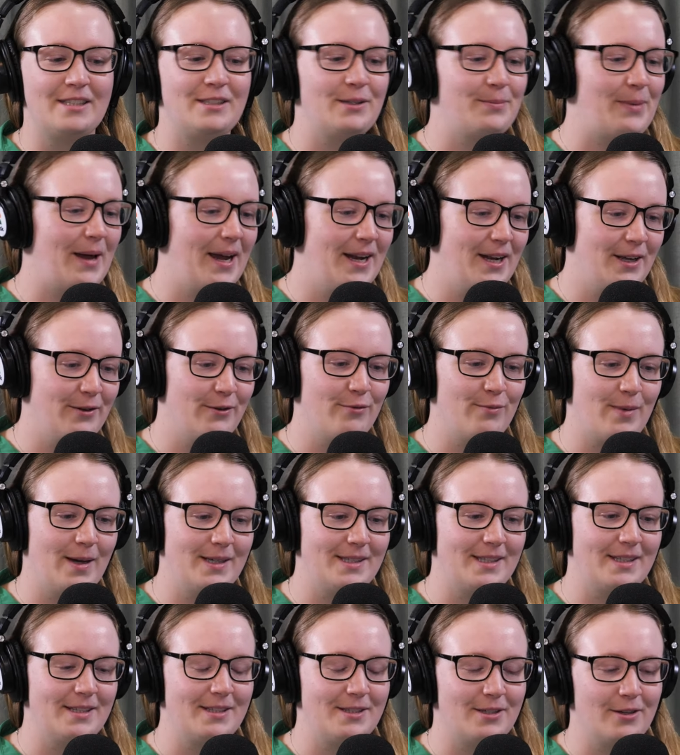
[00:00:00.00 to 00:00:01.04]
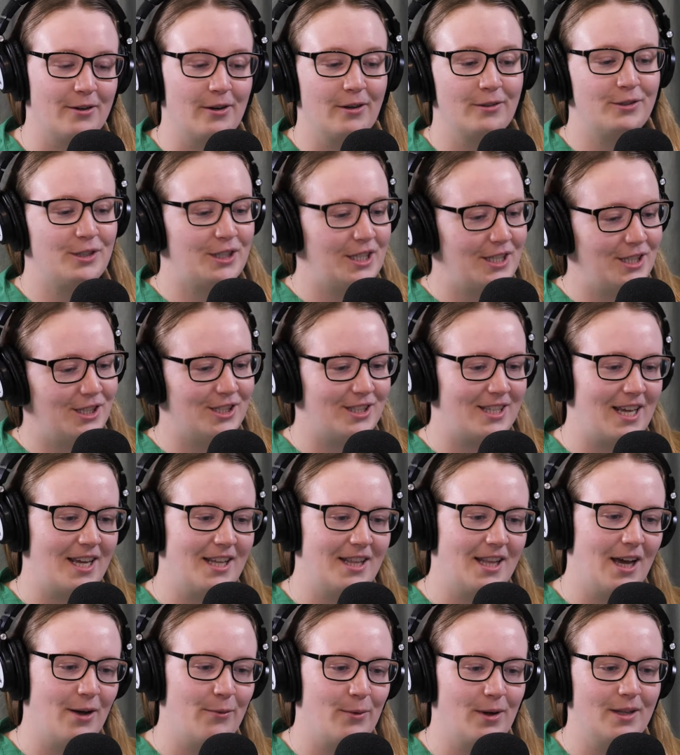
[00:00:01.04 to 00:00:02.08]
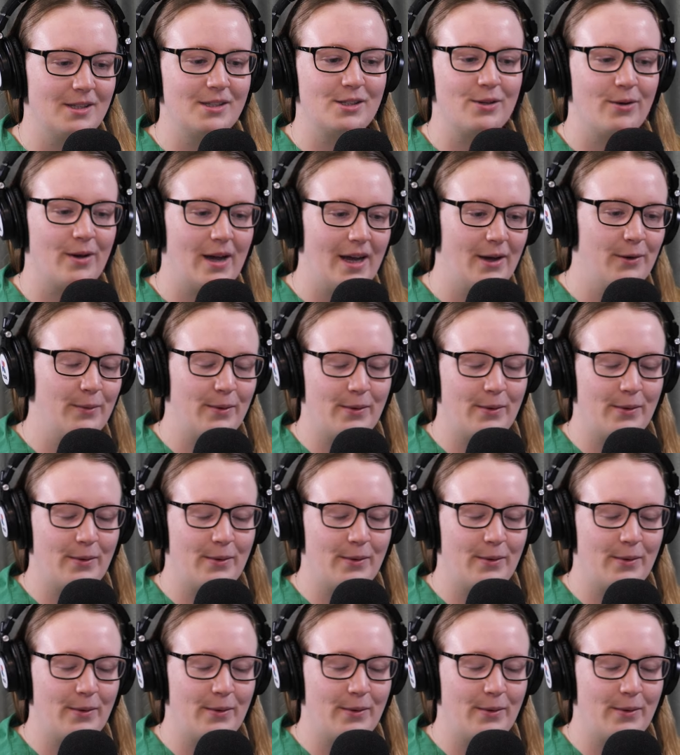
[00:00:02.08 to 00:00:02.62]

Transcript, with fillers: debating with my sister, oh, she's seen that one, so I,